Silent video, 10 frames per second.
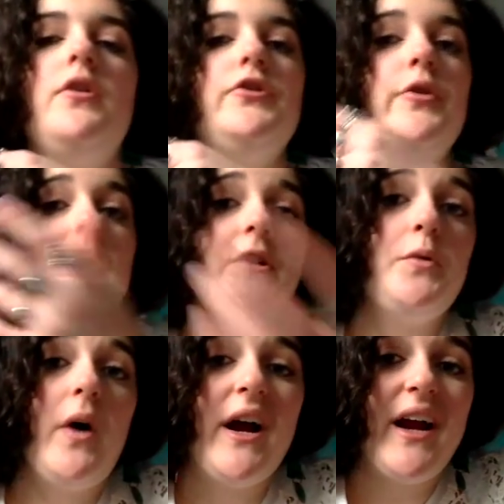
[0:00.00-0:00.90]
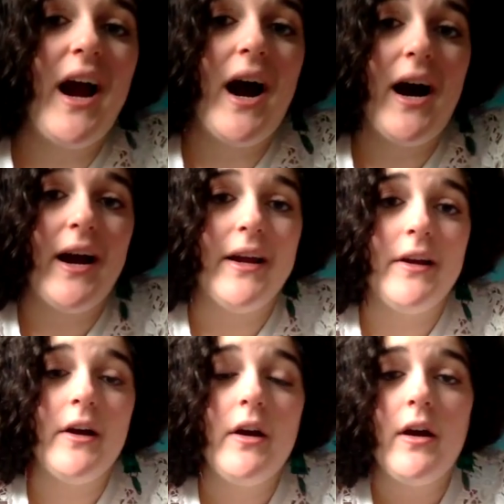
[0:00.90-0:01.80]
So that's why
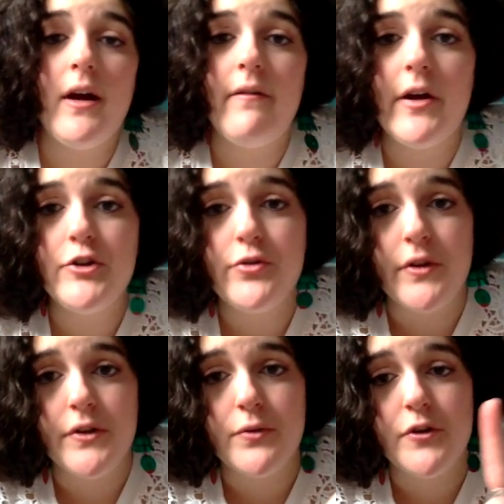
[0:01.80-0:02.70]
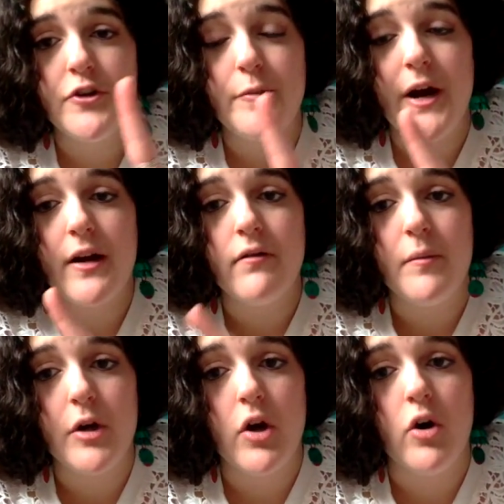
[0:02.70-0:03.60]
I eventually switched back
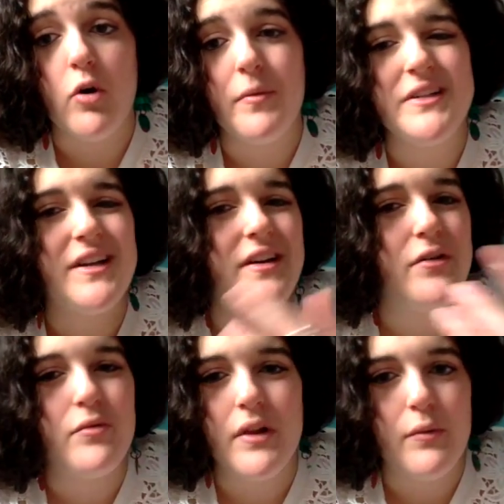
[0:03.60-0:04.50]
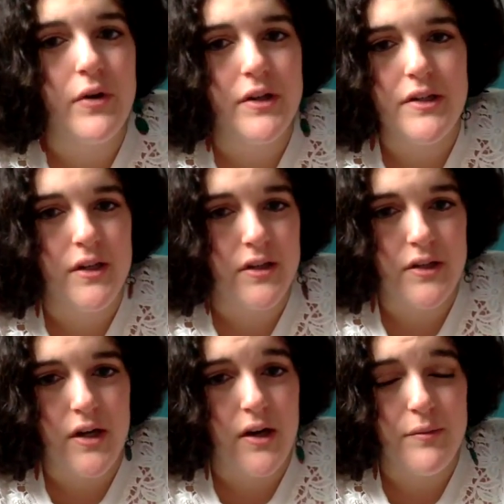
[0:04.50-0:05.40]
from a comb, as I didn't really want to take the
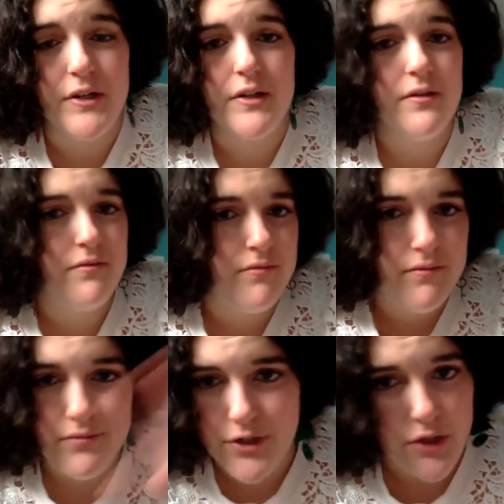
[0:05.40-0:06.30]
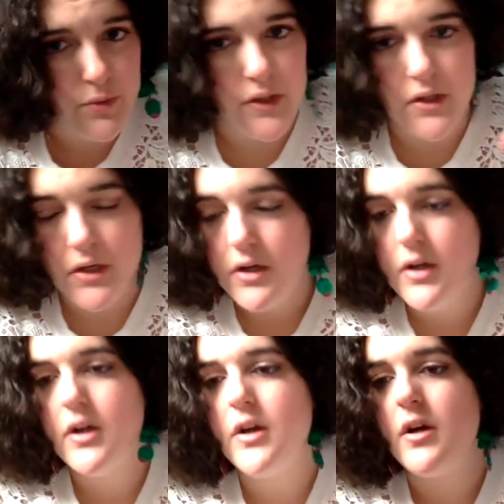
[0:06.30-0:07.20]
time to deal with it.
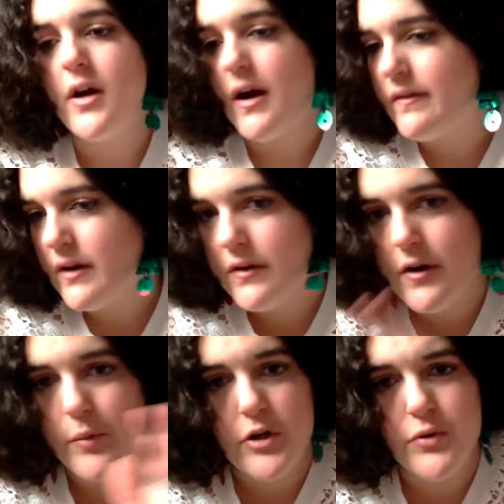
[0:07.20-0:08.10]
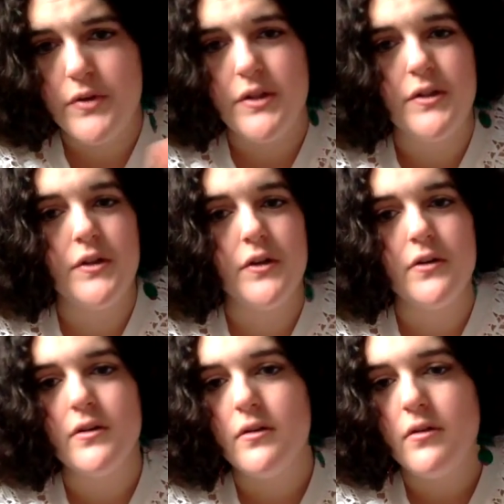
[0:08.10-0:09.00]
I found that a brush was
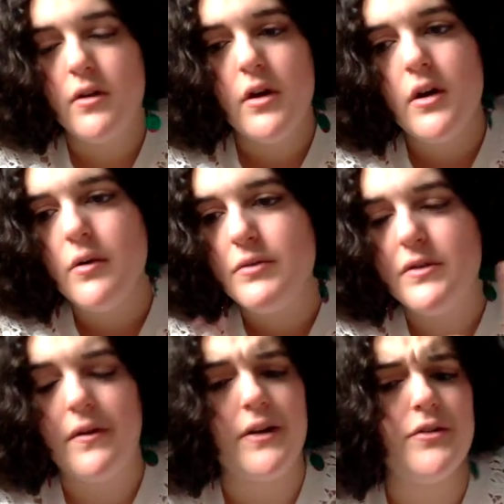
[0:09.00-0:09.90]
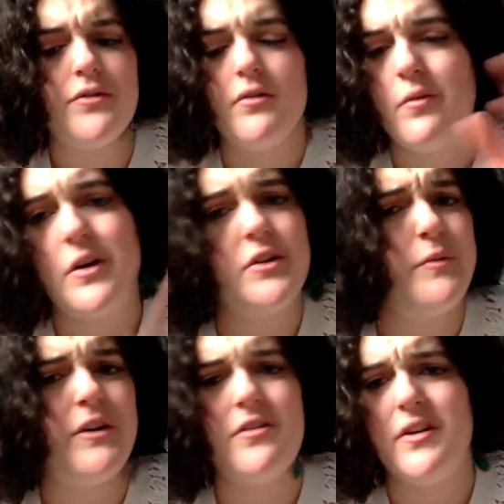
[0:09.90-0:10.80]
easier and was faster and worked
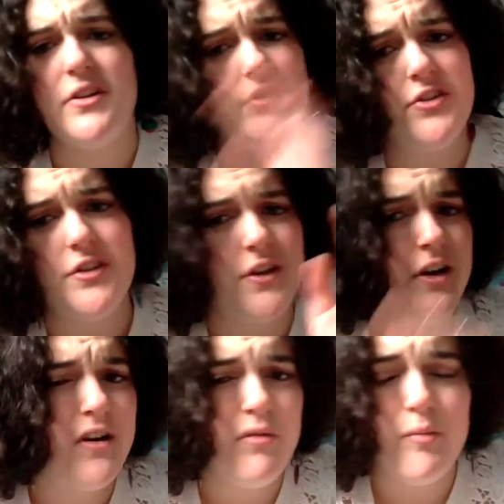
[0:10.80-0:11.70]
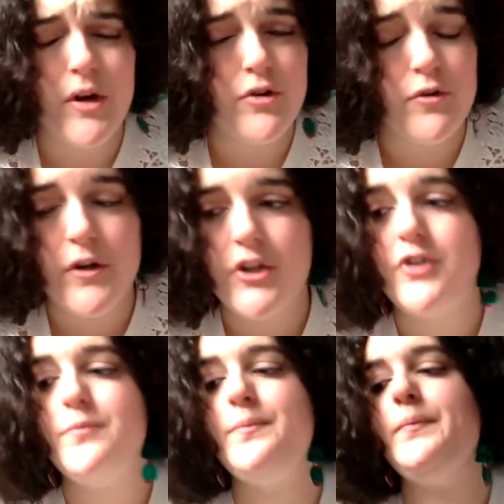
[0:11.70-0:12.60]
better, and I just didn't care. I went back to a brush.